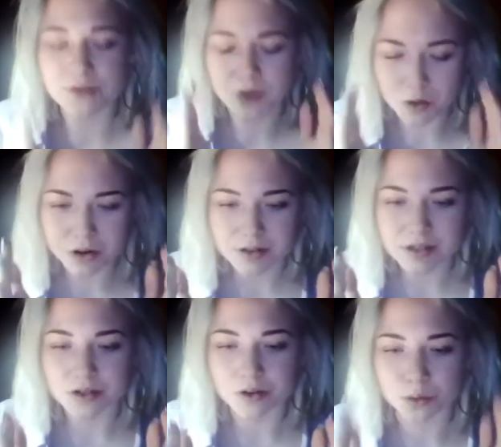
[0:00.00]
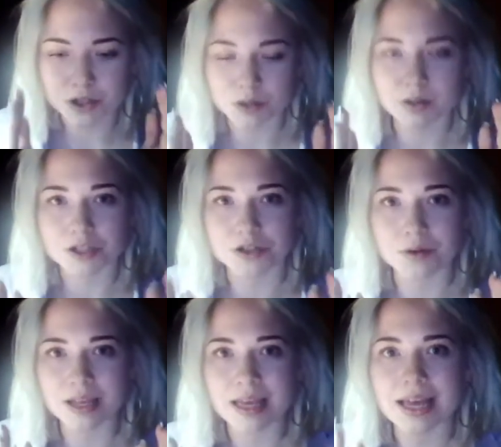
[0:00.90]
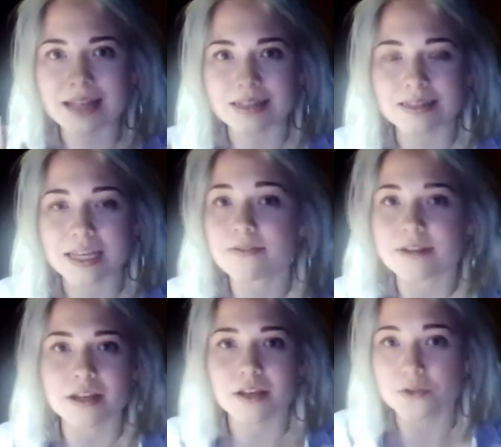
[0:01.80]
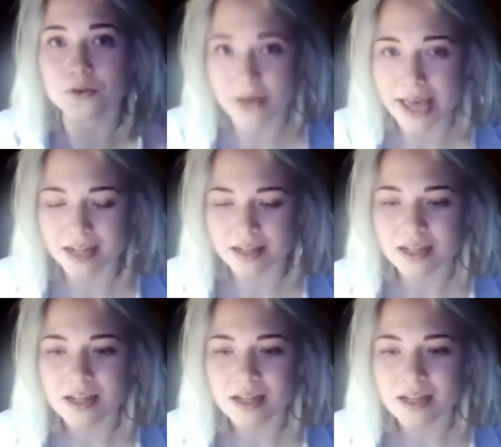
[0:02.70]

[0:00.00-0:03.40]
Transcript: focused on what you are doing. And even if you fail,